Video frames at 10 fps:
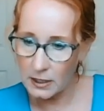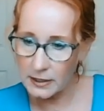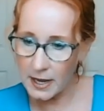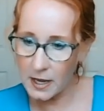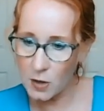
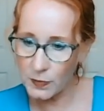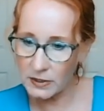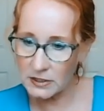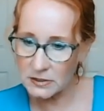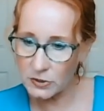Not
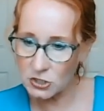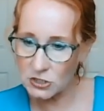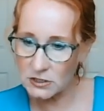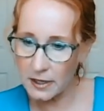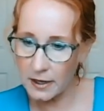helping as much
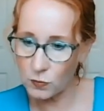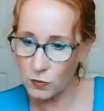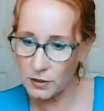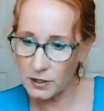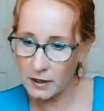as I
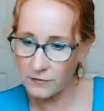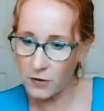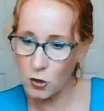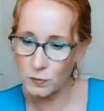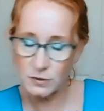would have
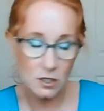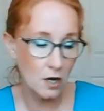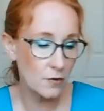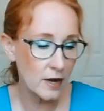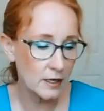hoped.
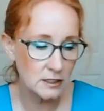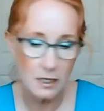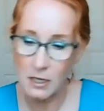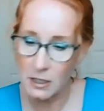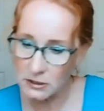All right,
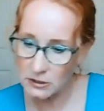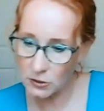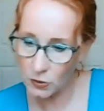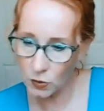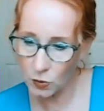
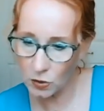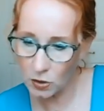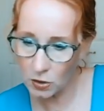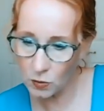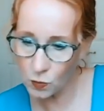so
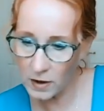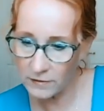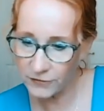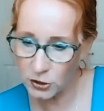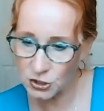
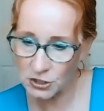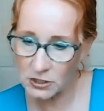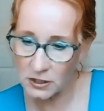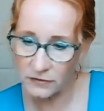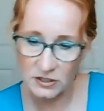what
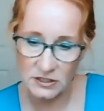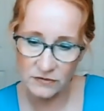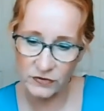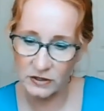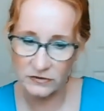version of the
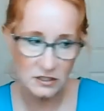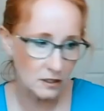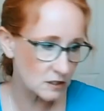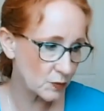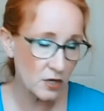Symphony of
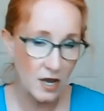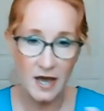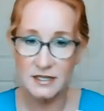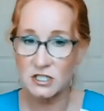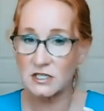Cells book?
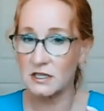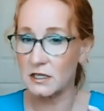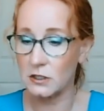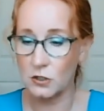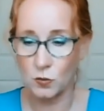I just get
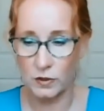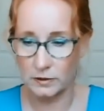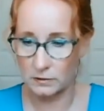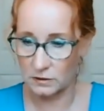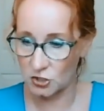the little
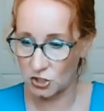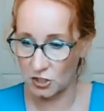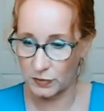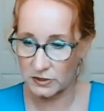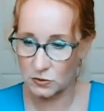one, the
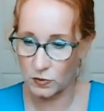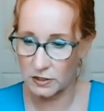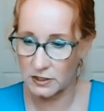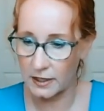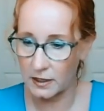cheapest
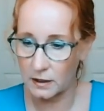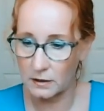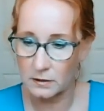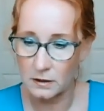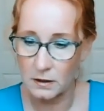one, Diane.